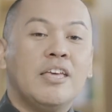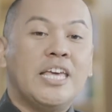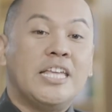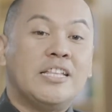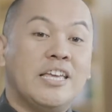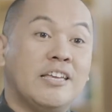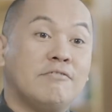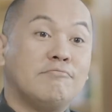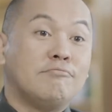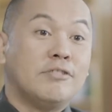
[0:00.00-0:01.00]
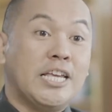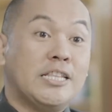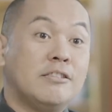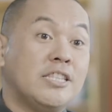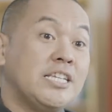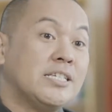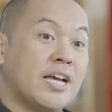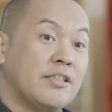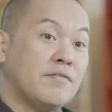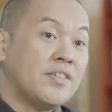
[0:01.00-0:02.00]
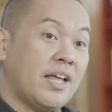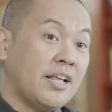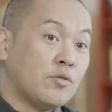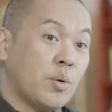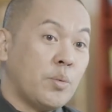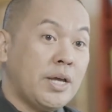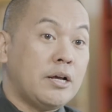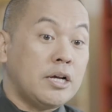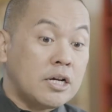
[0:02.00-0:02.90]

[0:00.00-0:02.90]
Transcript: in these kinds of settings where we